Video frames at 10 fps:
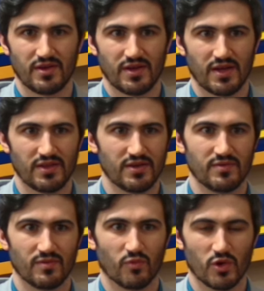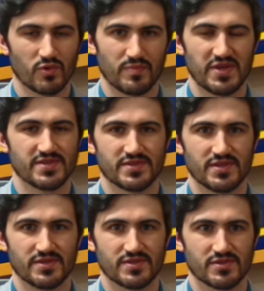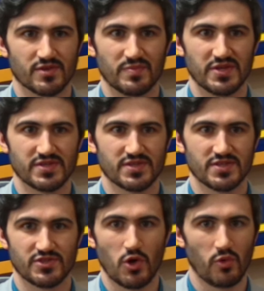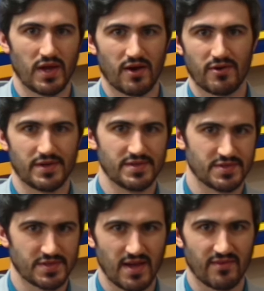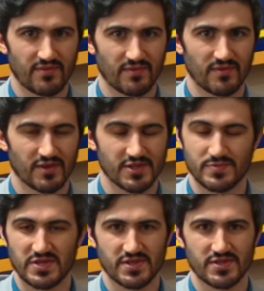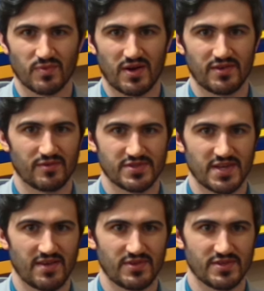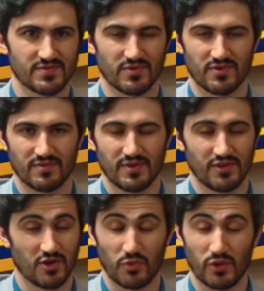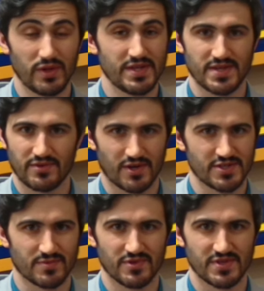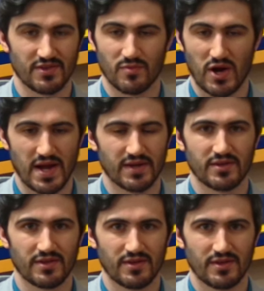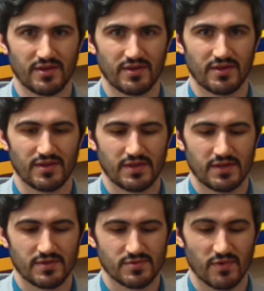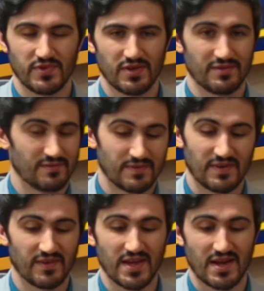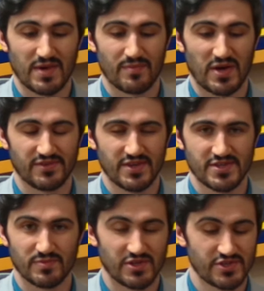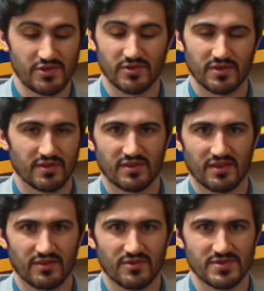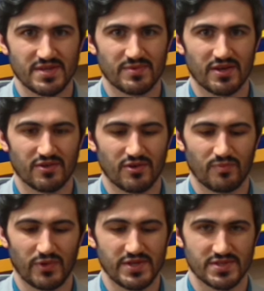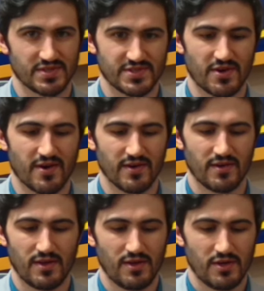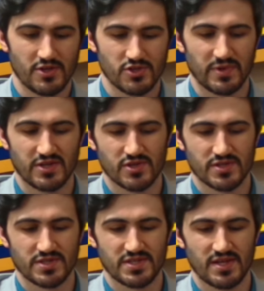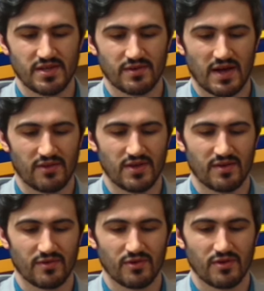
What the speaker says: and then work with the businesses so the businesses know the area is safe. Because businesses want safeness for their employees and their customers and their brand. So if you, again, I'm not a politician, but shoot, those seem like good places to start. So it'll be interesting to see how that